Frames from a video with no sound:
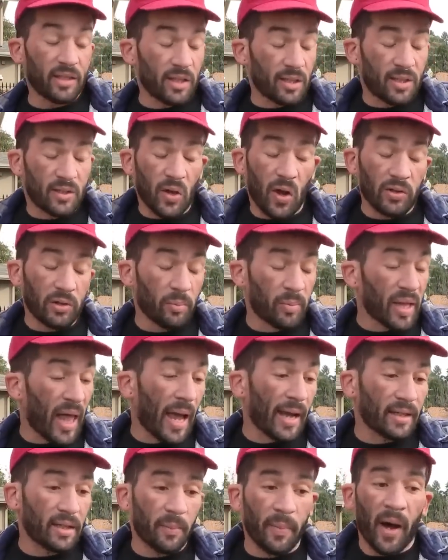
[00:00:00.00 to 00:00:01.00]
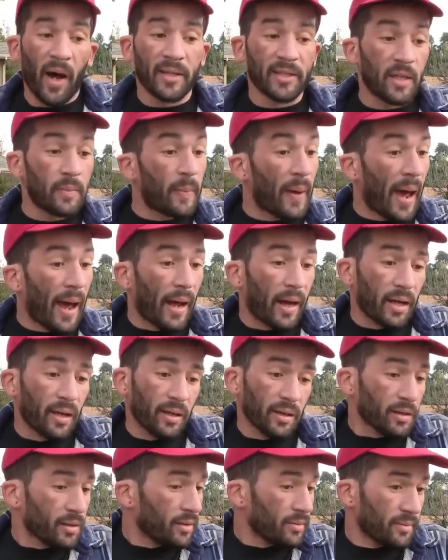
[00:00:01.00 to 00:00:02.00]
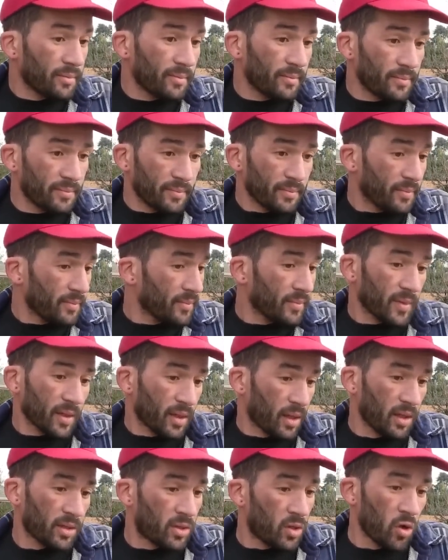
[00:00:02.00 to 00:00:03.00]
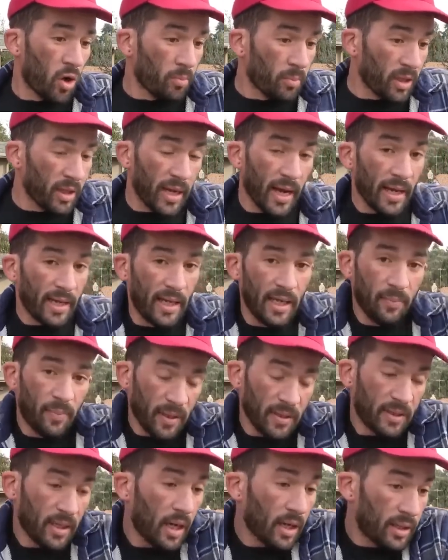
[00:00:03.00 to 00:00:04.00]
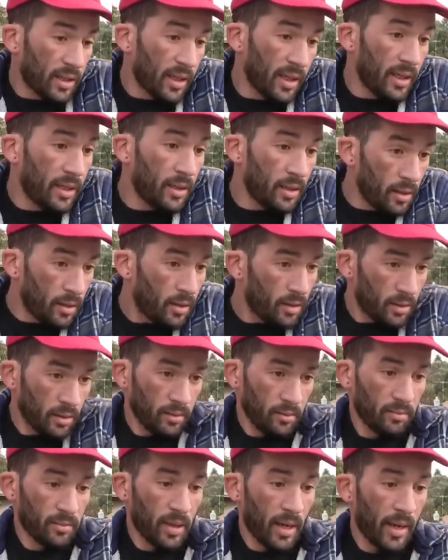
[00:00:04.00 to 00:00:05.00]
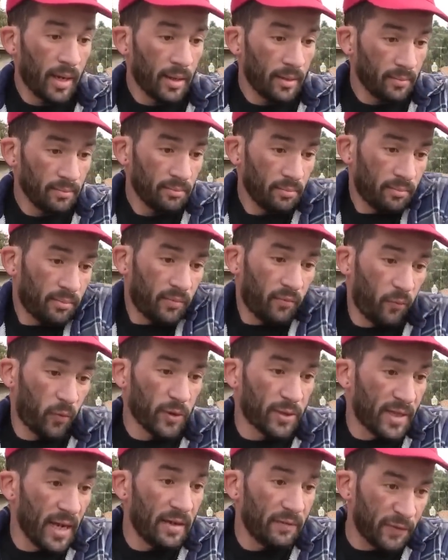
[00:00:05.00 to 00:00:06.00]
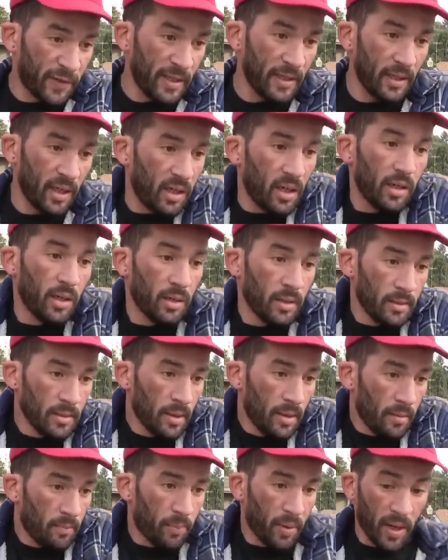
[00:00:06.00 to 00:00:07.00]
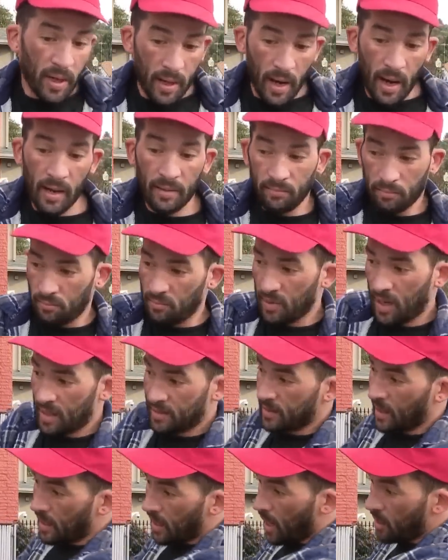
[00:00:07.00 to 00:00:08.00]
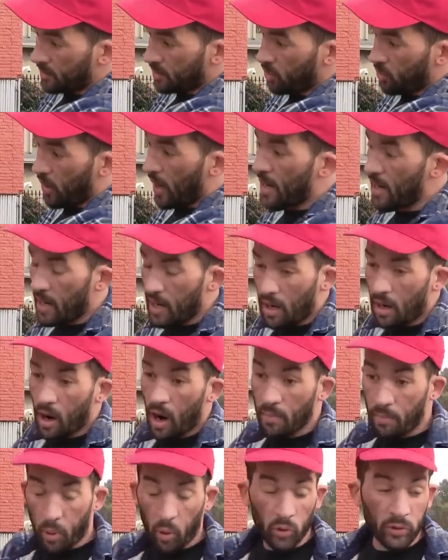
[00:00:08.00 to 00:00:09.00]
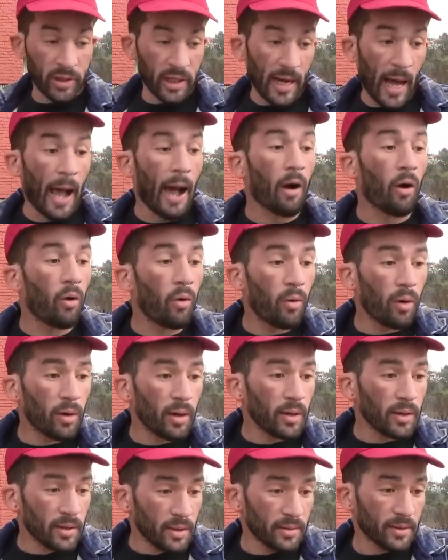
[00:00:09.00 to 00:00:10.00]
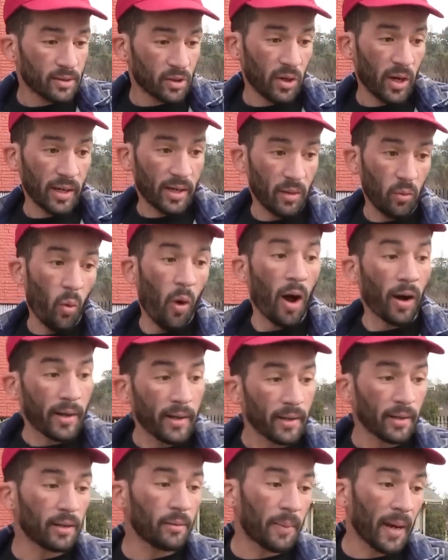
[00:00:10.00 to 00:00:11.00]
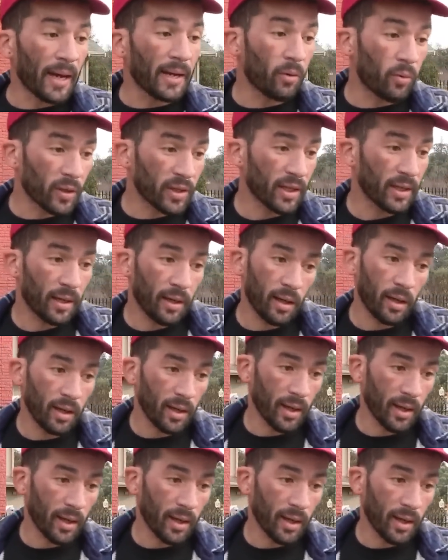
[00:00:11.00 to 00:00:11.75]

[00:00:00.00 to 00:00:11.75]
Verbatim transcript: just saw the black deposit bag, because normally I keep it tucked in, like, for safety, but as I got to right here, I pulled it out so I could walk into the bank with it.